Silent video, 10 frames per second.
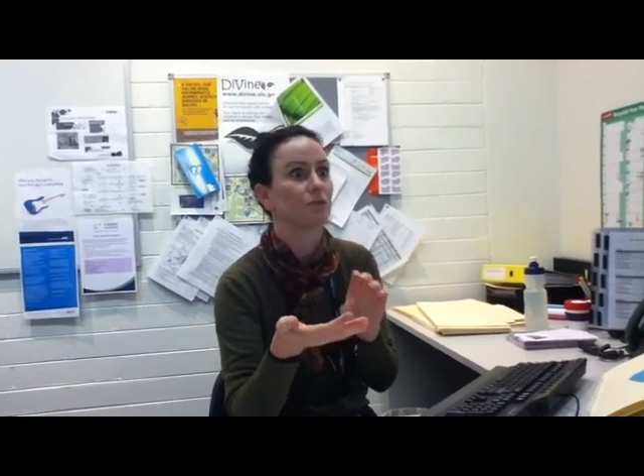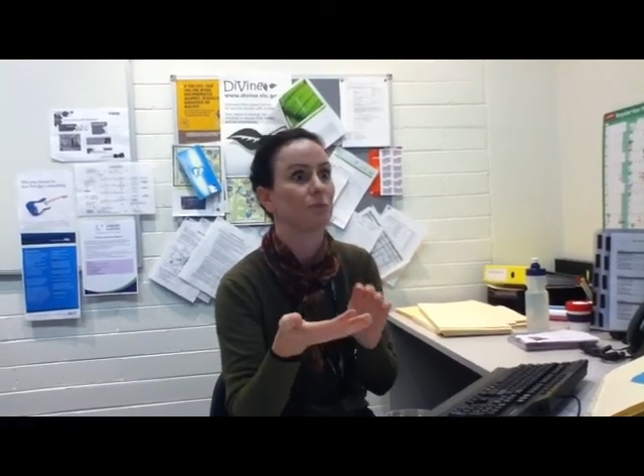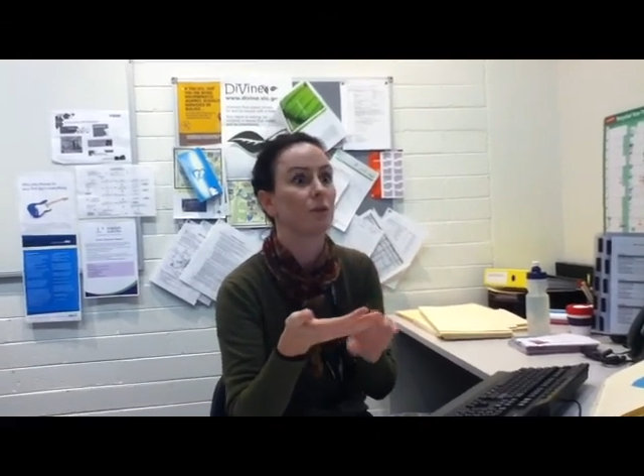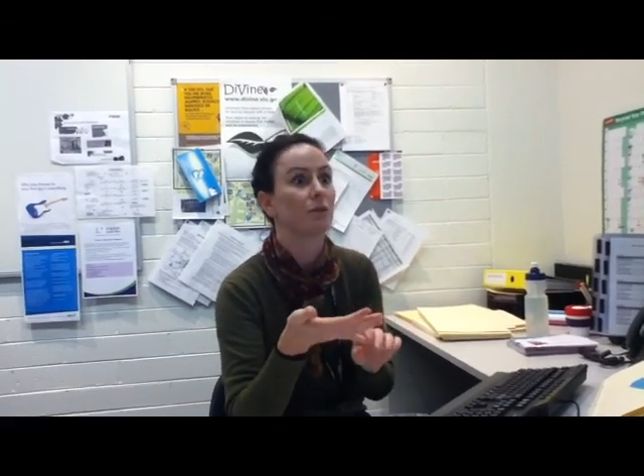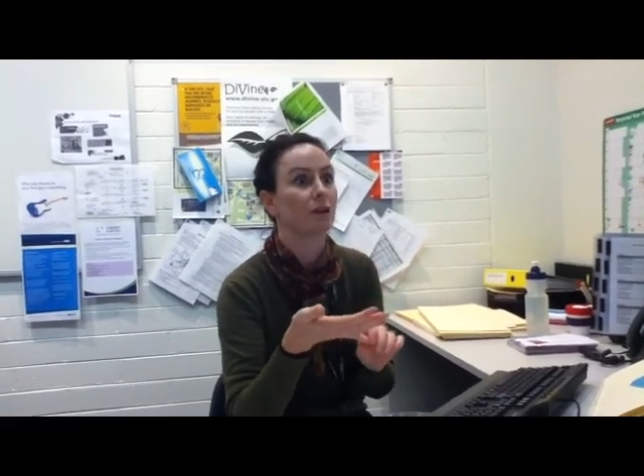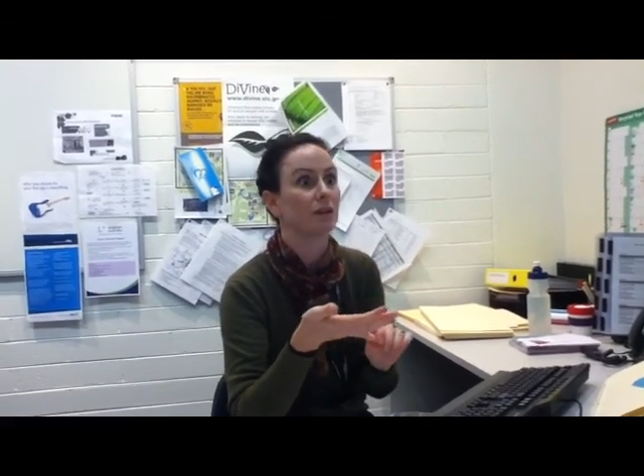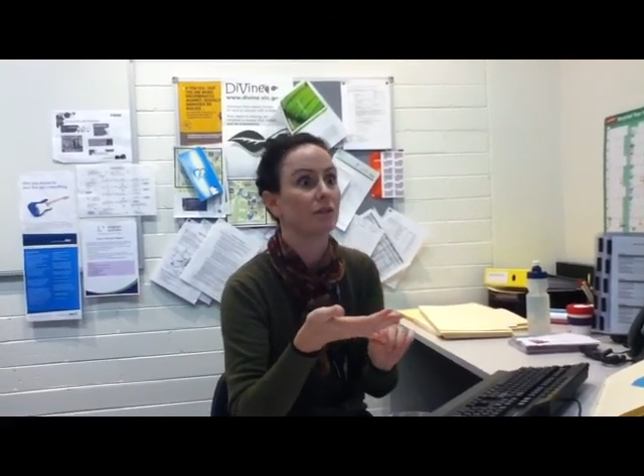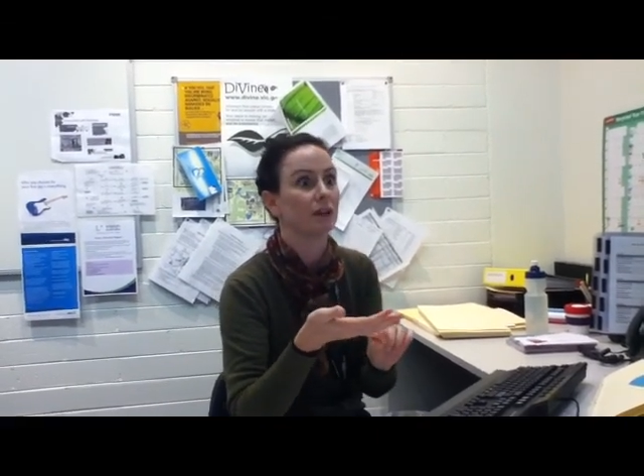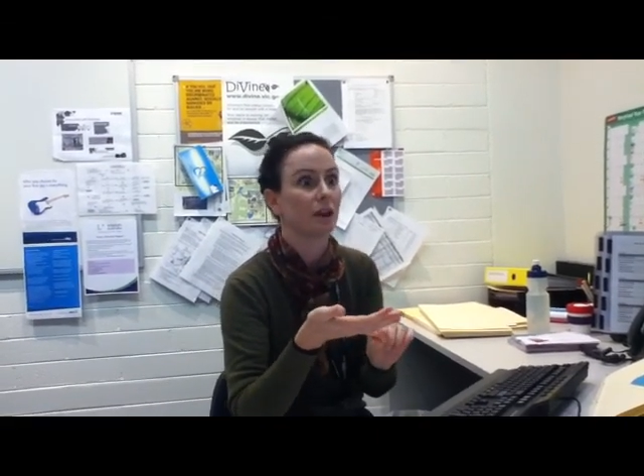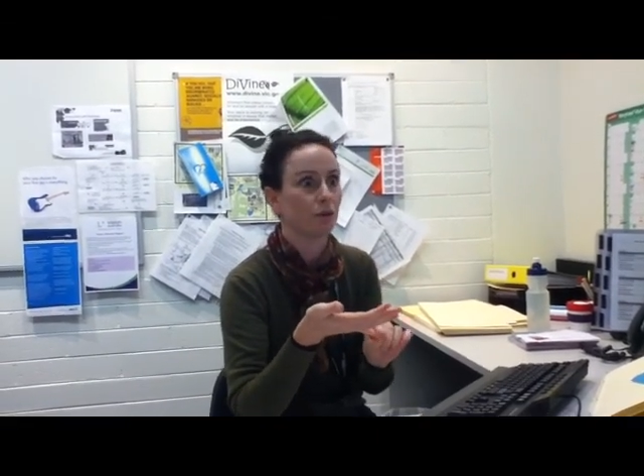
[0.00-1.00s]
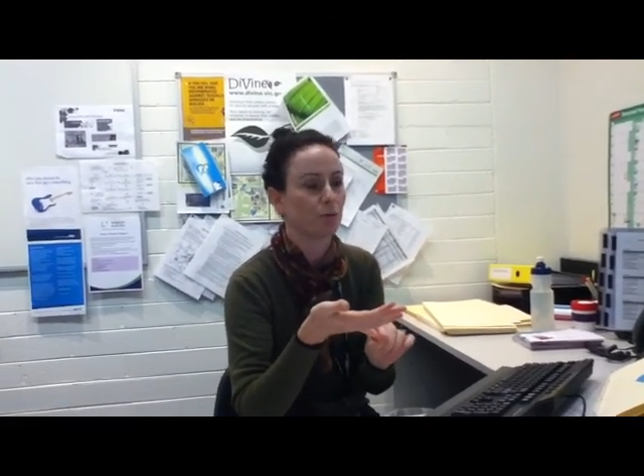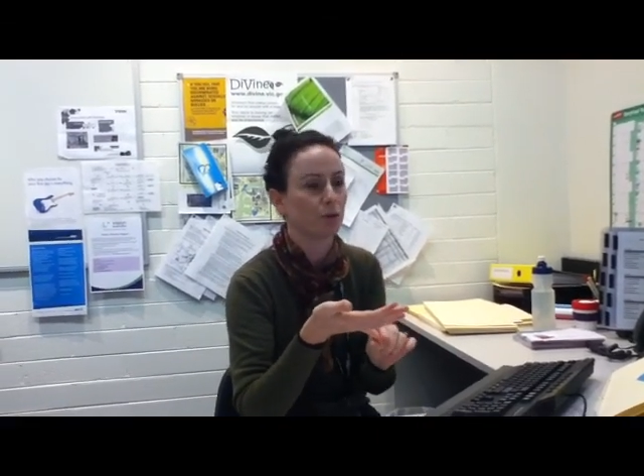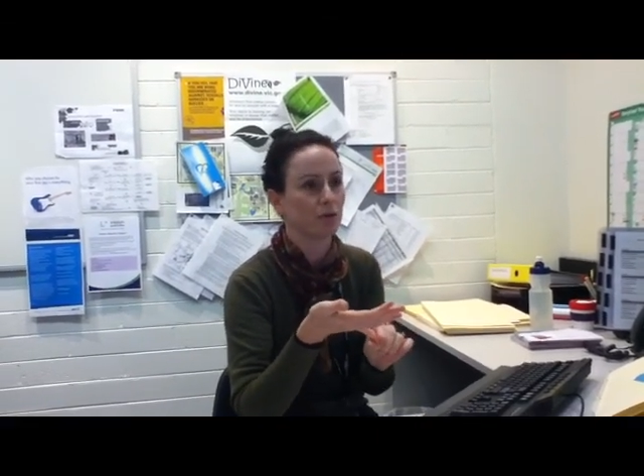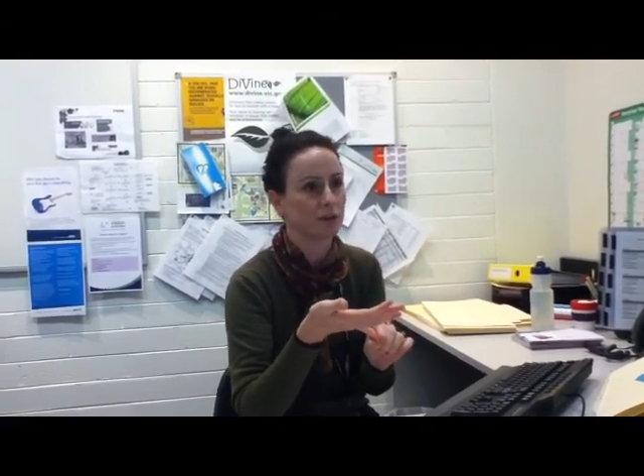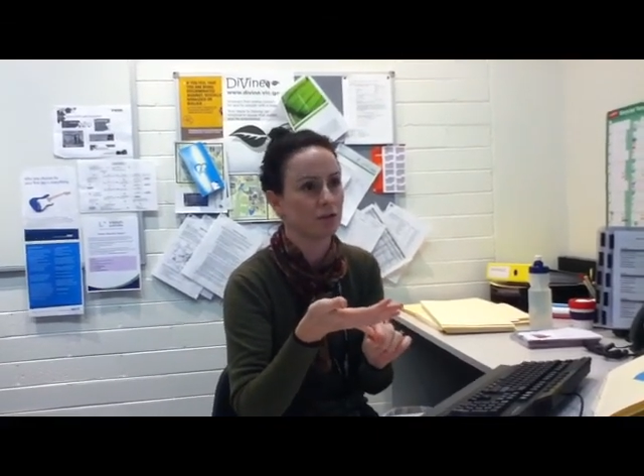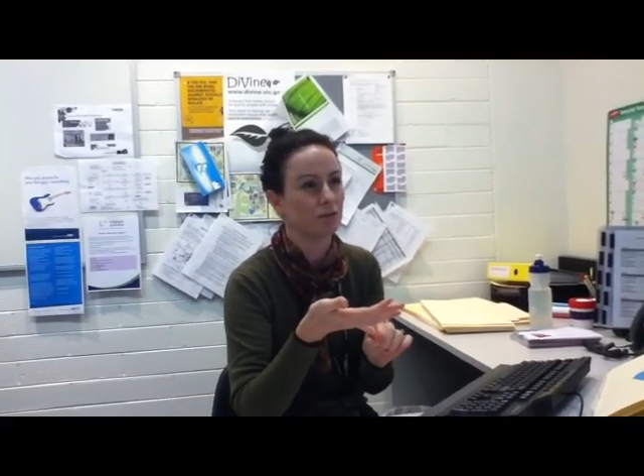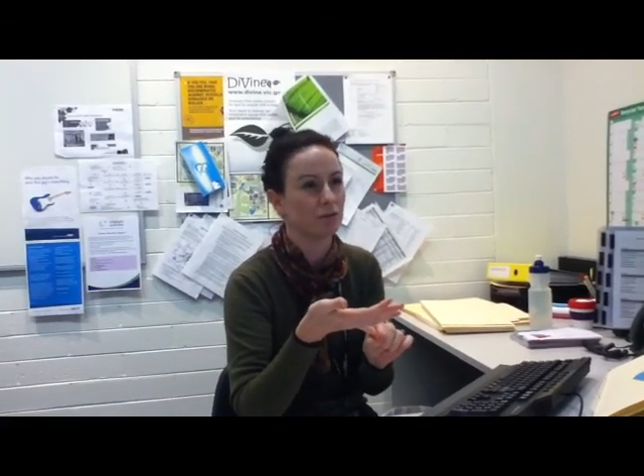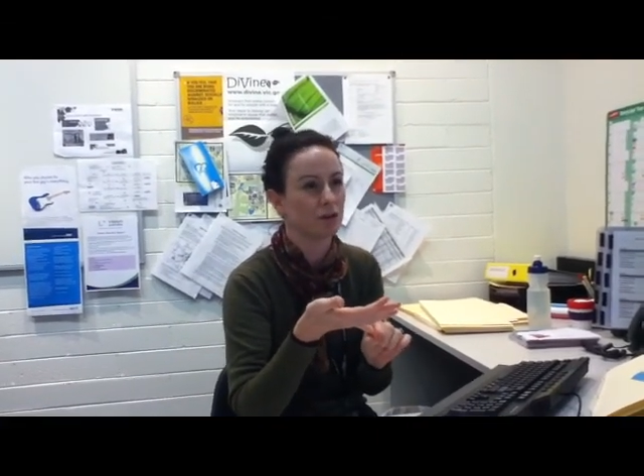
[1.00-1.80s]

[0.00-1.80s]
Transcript: from their relevant health professionals.